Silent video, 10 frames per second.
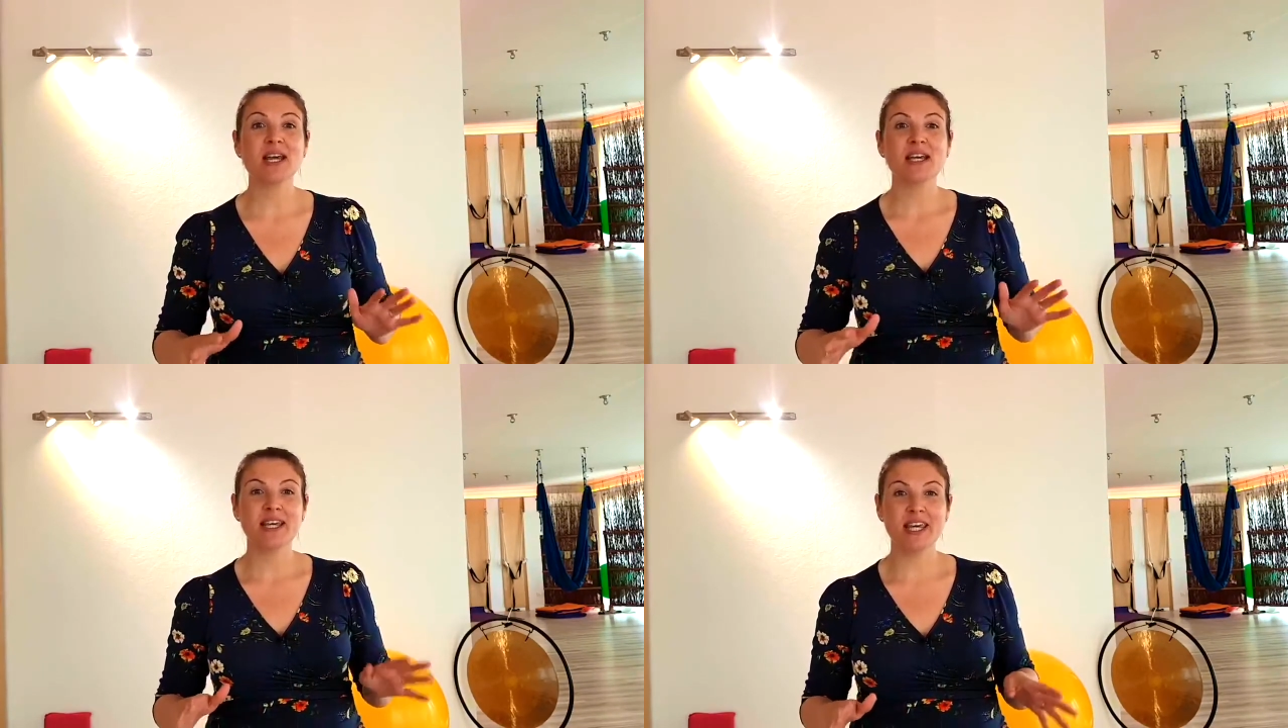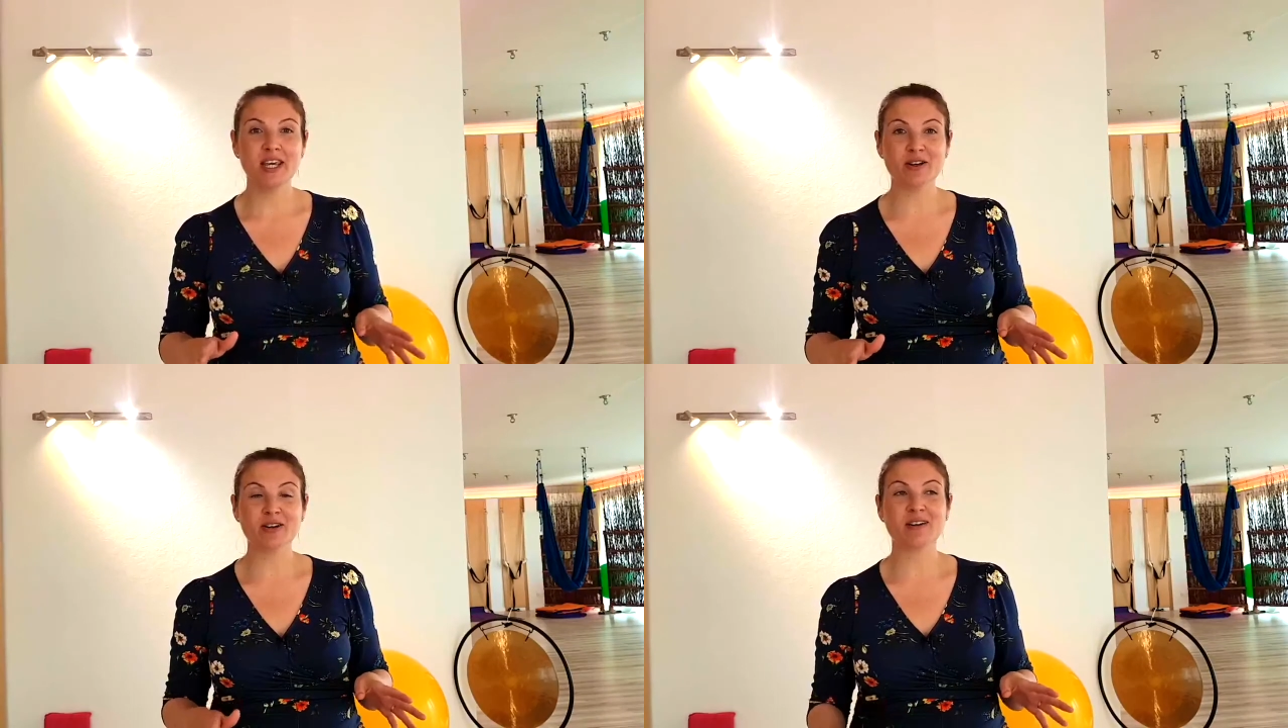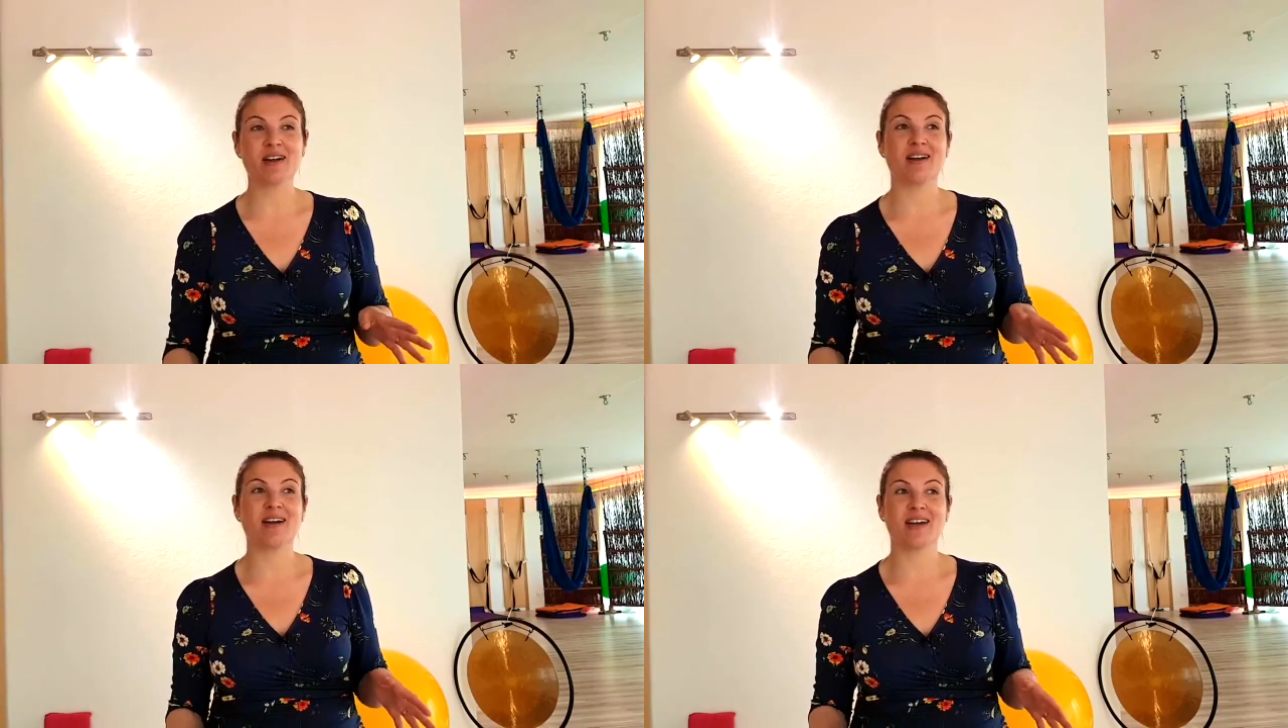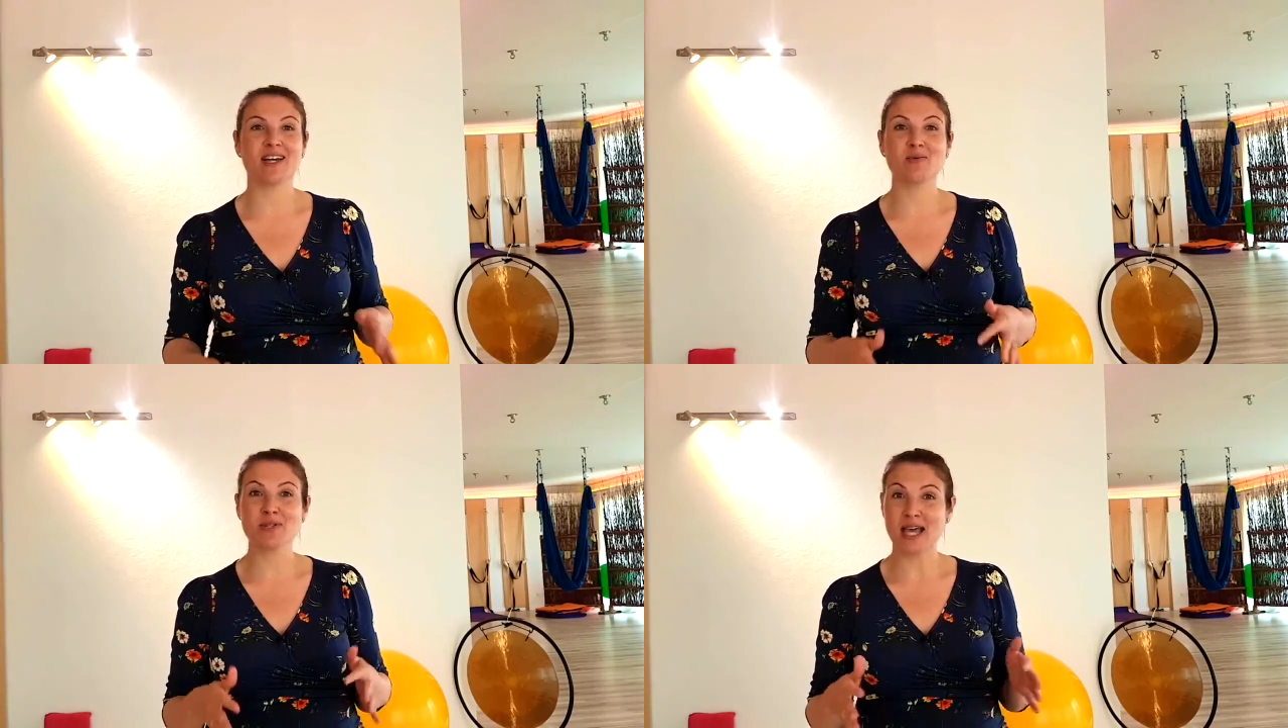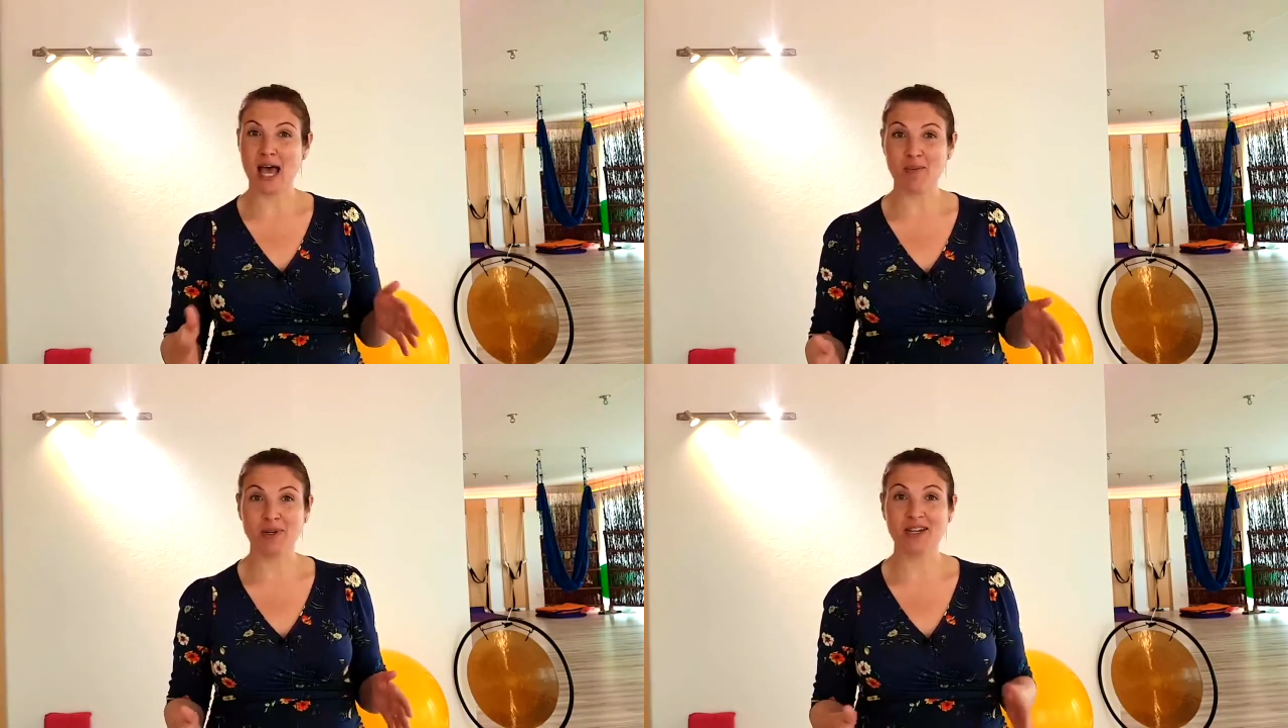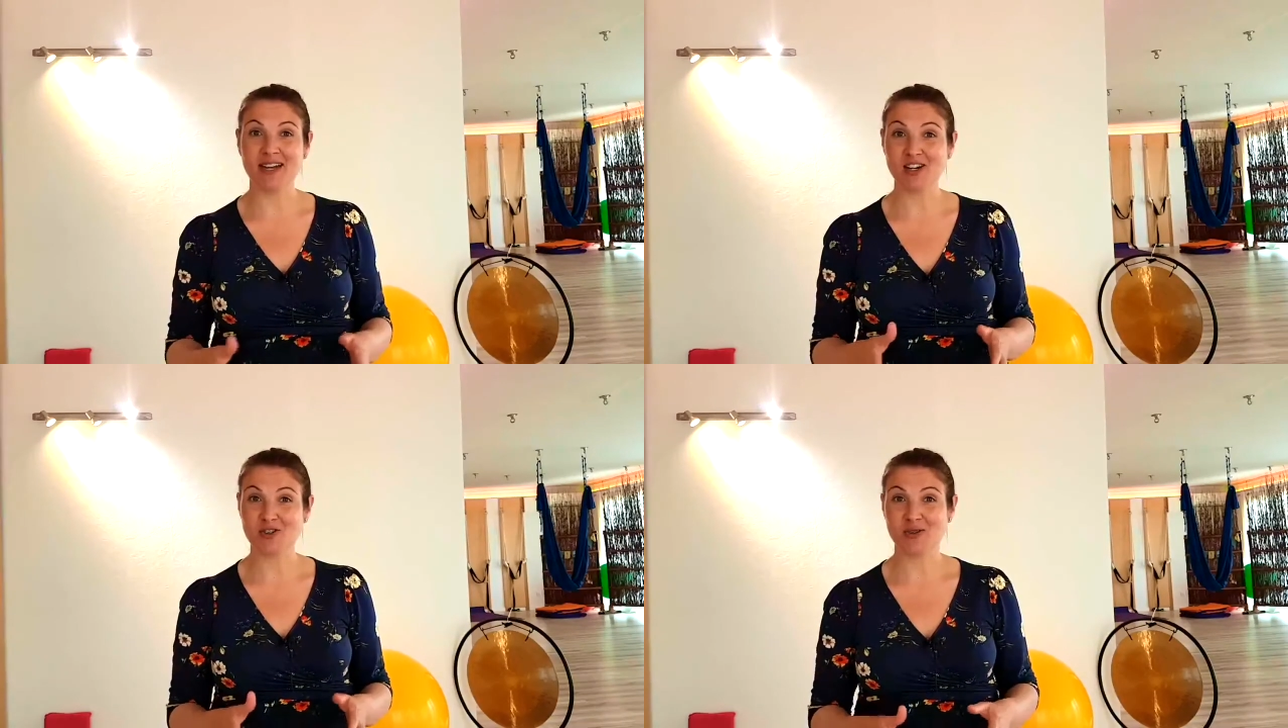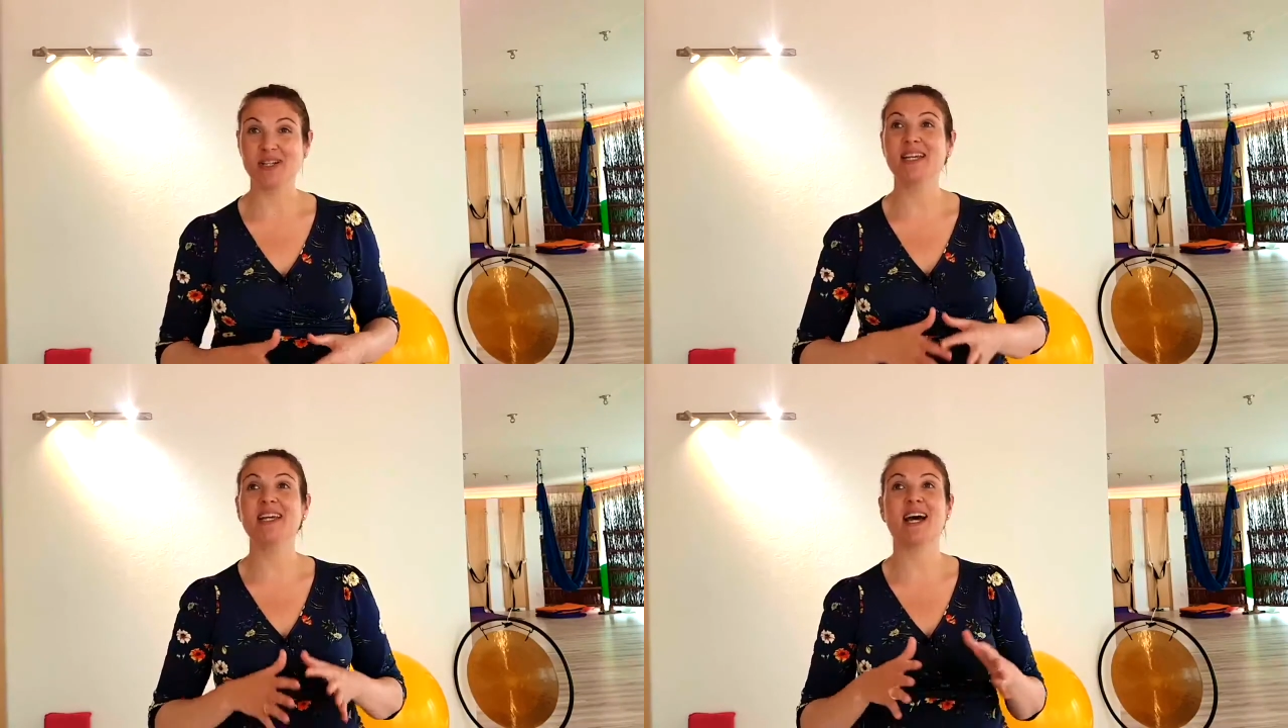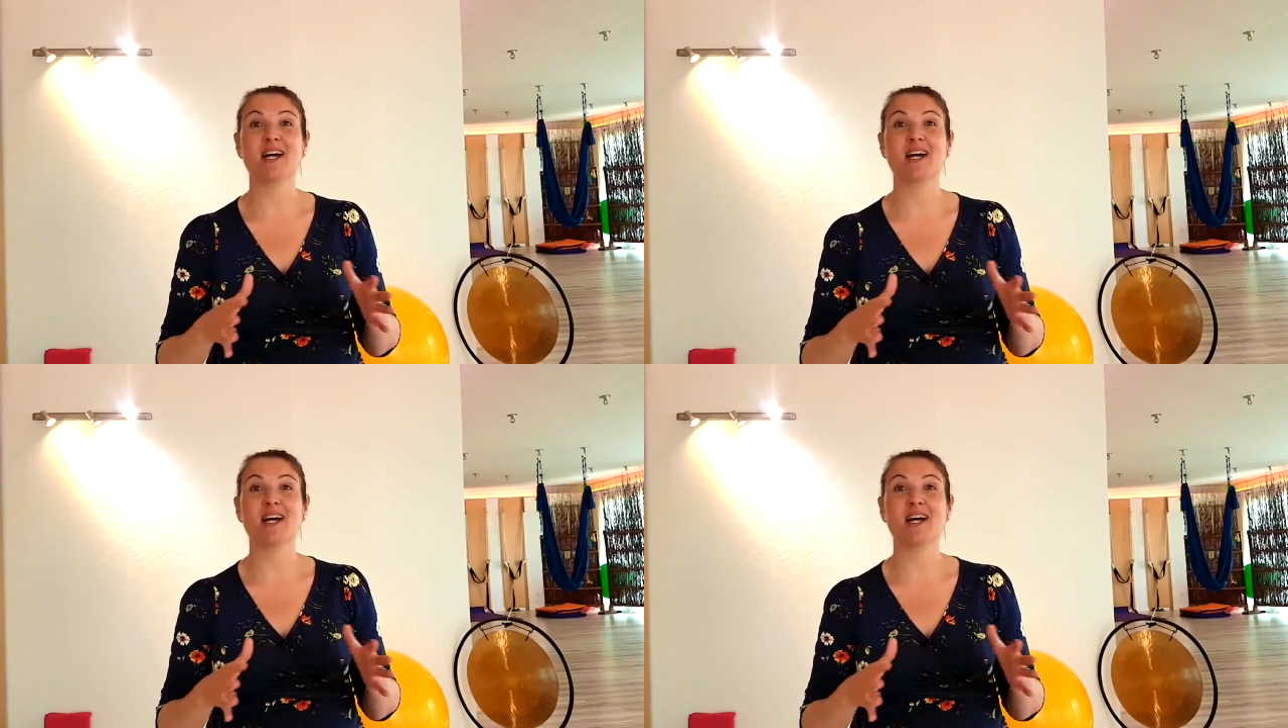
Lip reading: Here it was happening naturally.